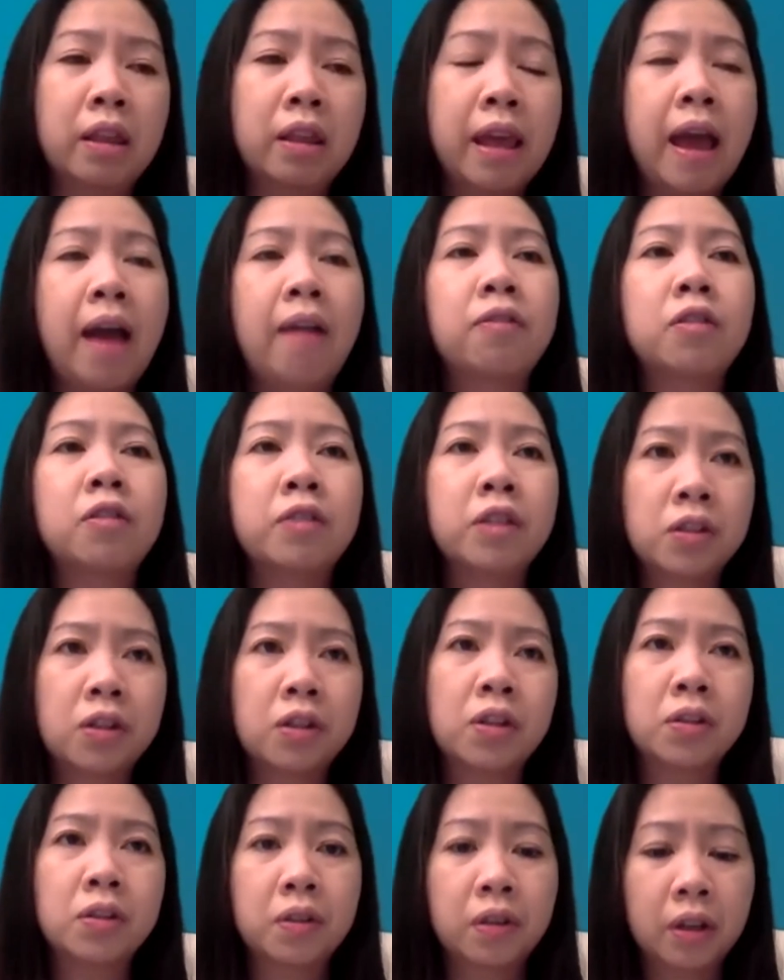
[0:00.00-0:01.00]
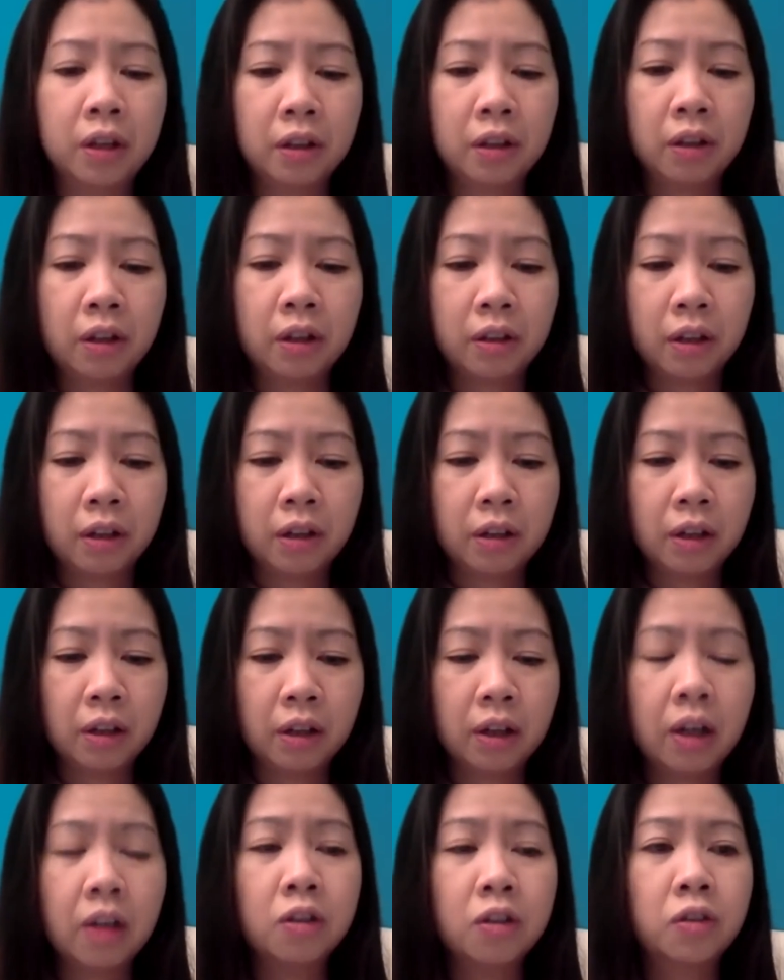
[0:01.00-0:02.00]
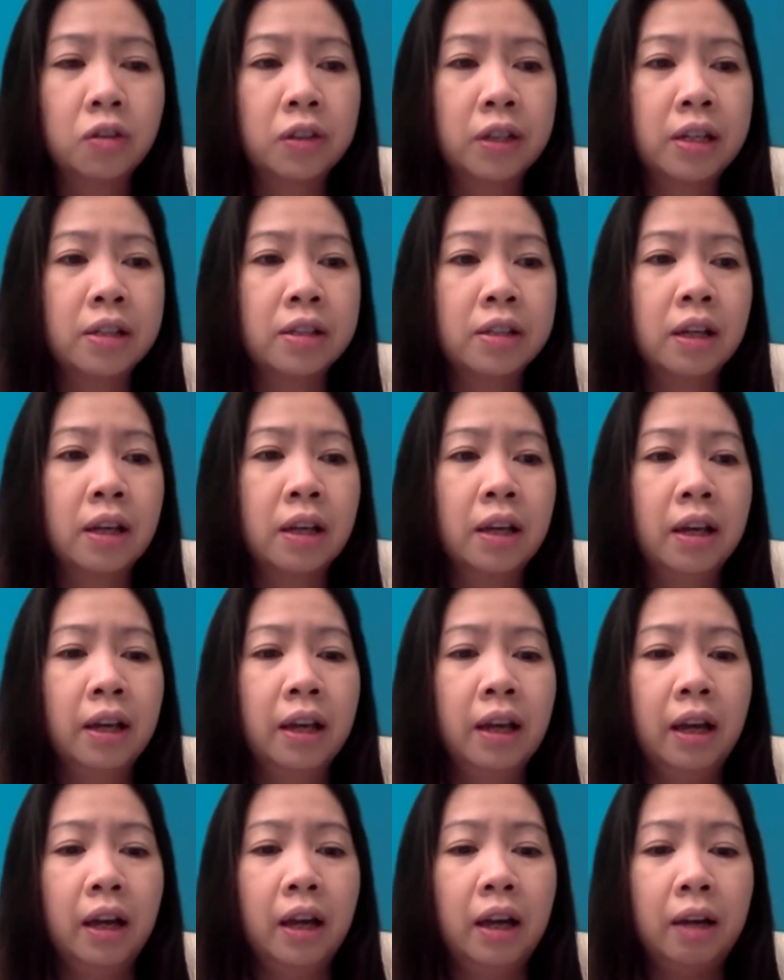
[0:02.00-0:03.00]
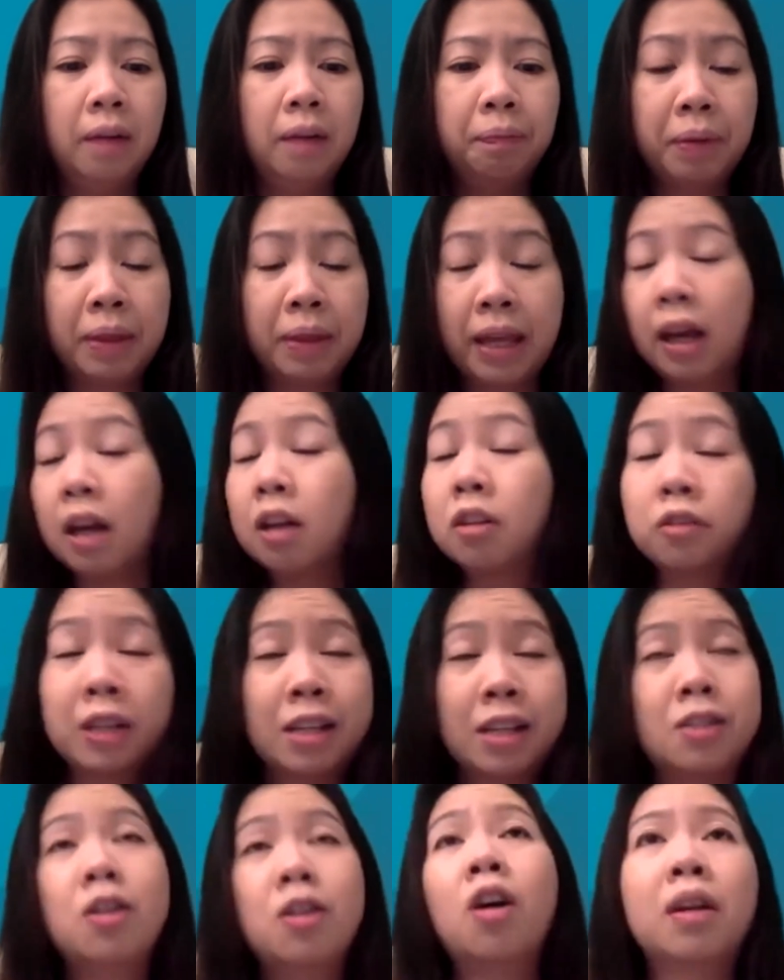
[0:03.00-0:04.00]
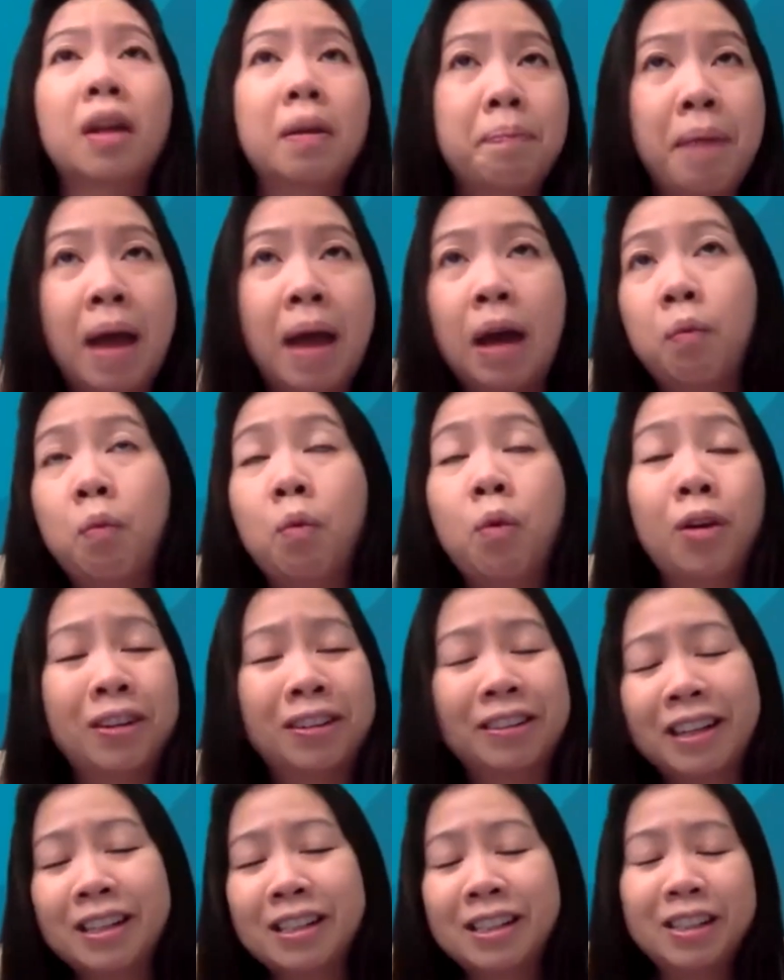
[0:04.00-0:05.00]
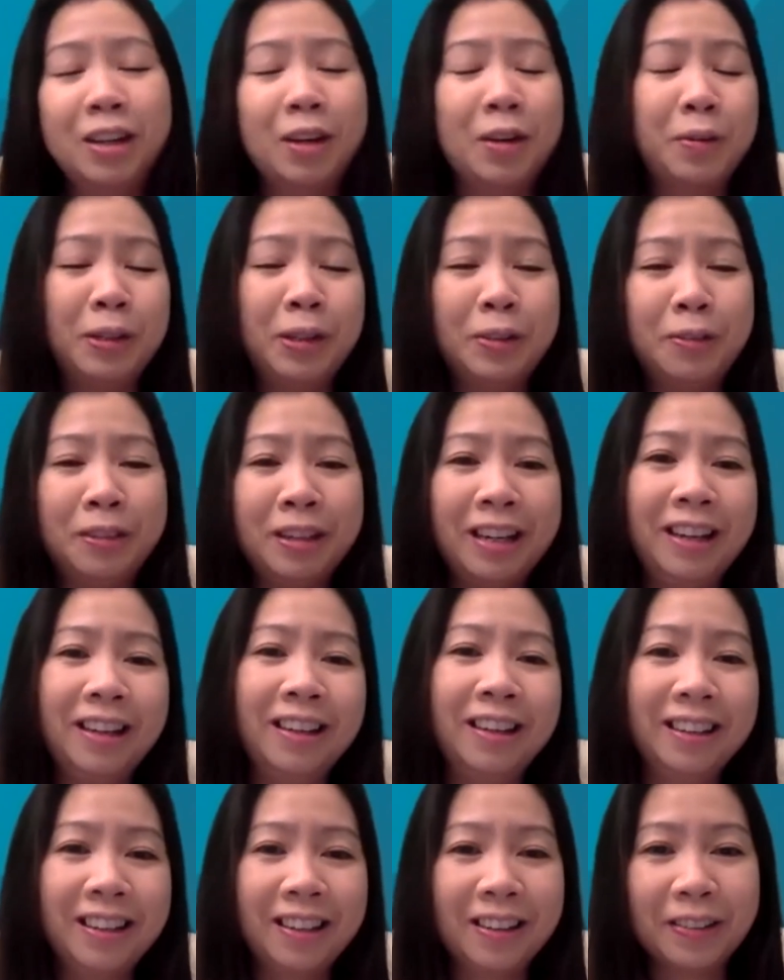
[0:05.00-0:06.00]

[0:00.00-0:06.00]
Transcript: They have to return to their countries, but their country is not a backwater, as when you're reading